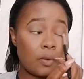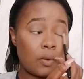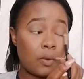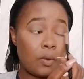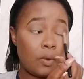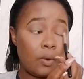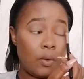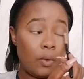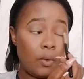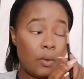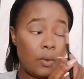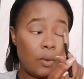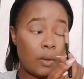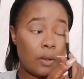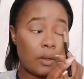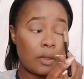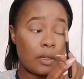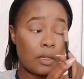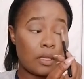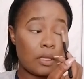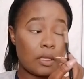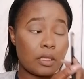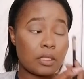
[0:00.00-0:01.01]
All
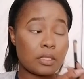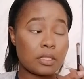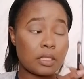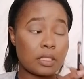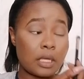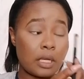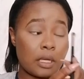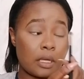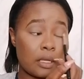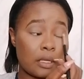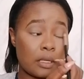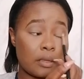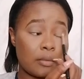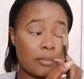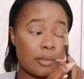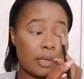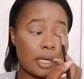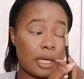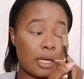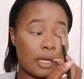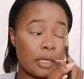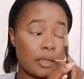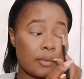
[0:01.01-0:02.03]
the
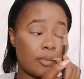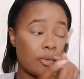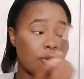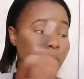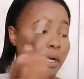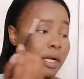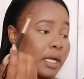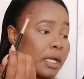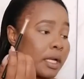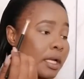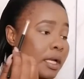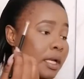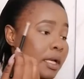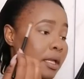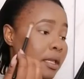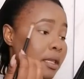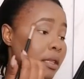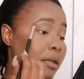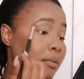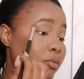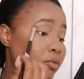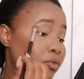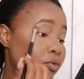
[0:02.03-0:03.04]
time I break
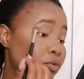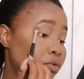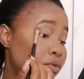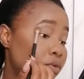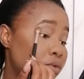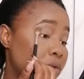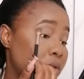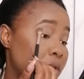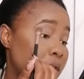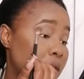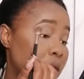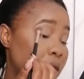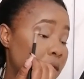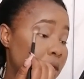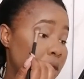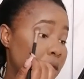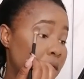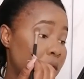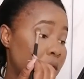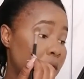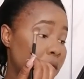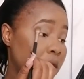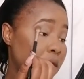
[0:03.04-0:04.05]
them rules.
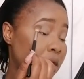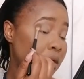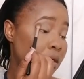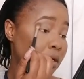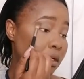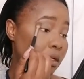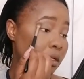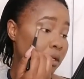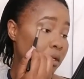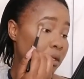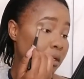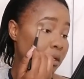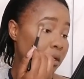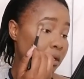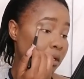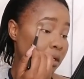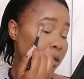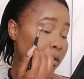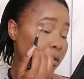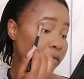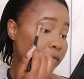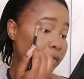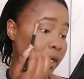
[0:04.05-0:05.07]

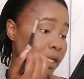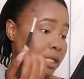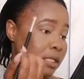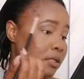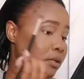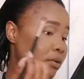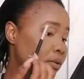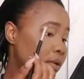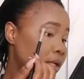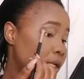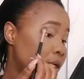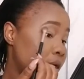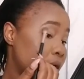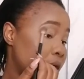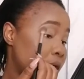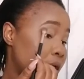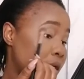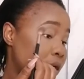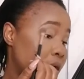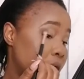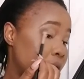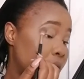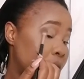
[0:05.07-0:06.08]
If I do
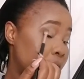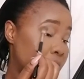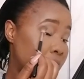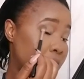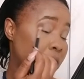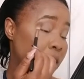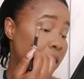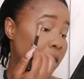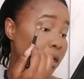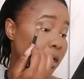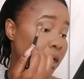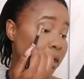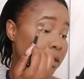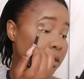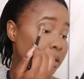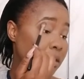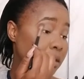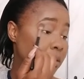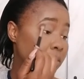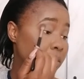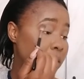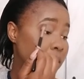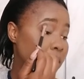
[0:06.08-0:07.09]
it, y'all
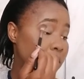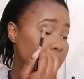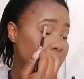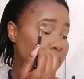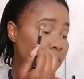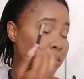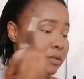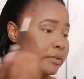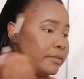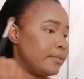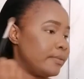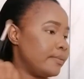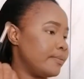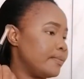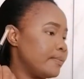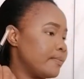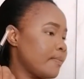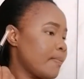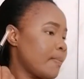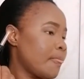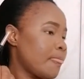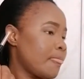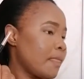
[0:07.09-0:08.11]
can do it too.
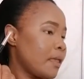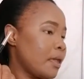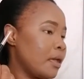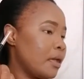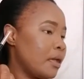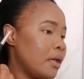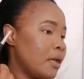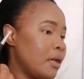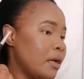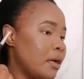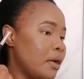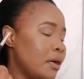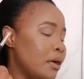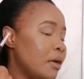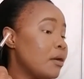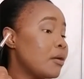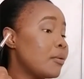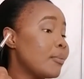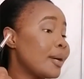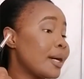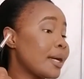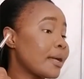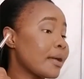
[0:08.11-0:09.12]

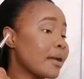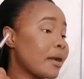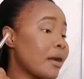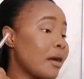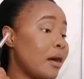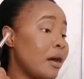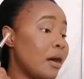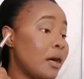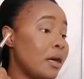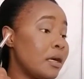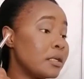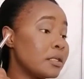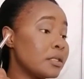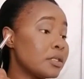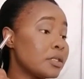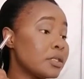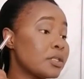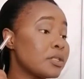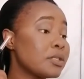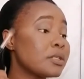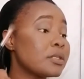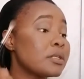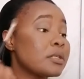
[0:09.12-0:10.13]
Oh my
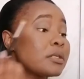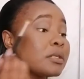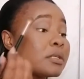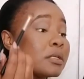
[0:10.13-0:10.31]
gosh.